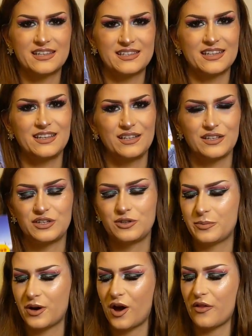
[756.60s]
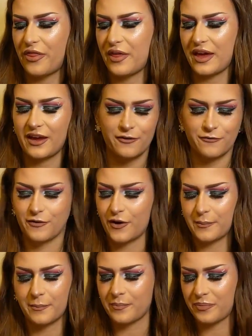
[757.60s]
this little coupon thing
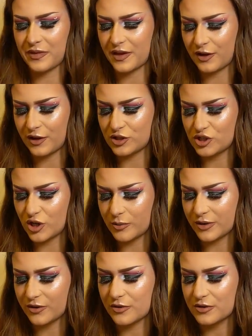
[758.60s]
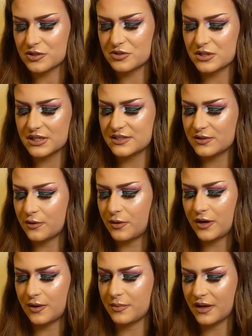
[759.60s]
from a German grocery
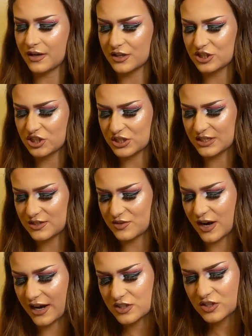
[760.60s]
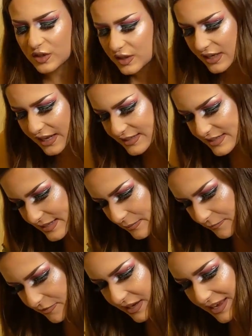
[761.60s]
store because she's trying to collect
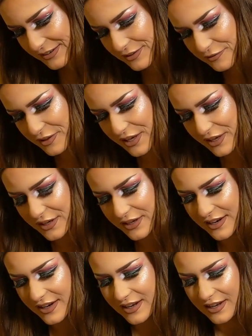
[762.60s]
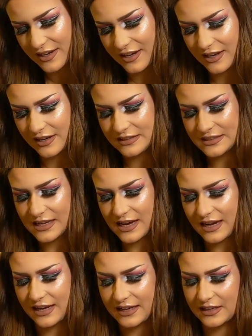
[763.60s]
something out of here, and
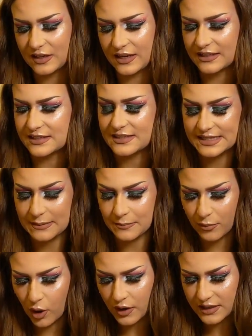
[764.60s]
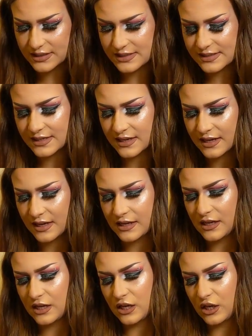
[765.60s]
I collected some points
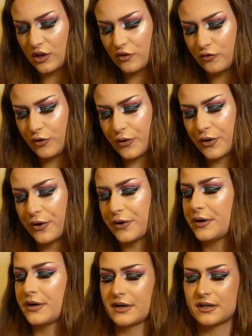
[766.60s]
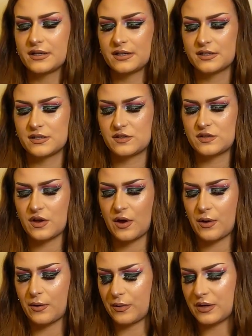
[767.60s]
for her
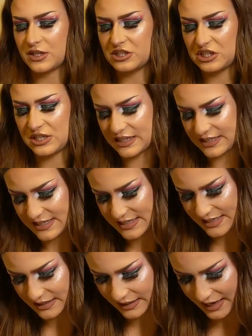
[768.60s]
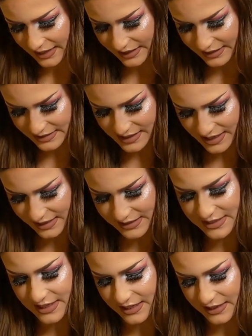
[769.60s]
so she can still get it
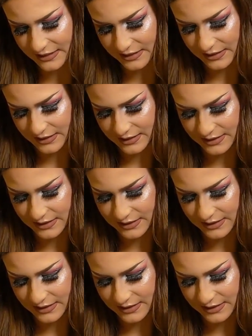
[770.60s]
until